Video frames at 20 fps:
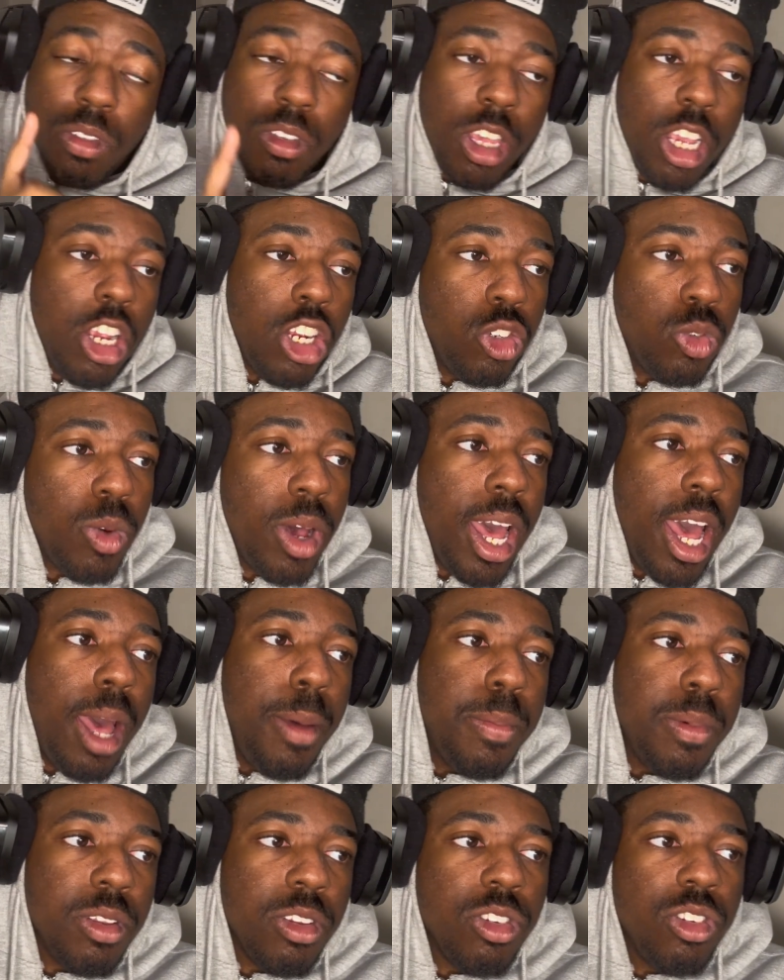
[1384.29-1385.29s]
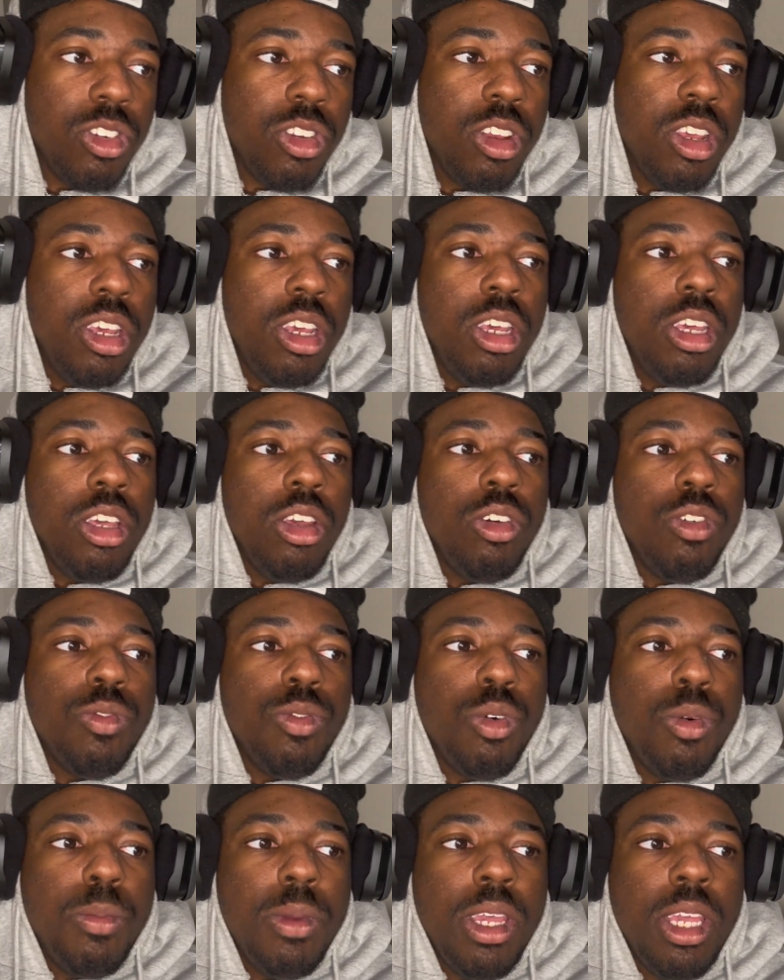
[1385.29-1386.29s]
Here's what happens. You
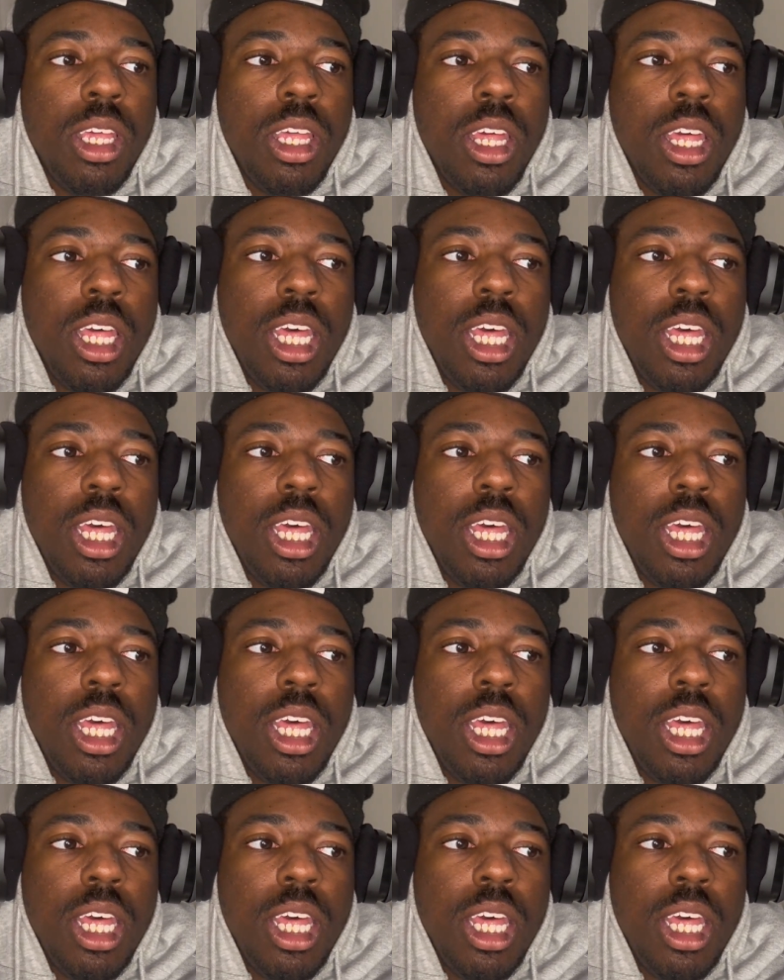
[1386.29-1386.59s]
feel me?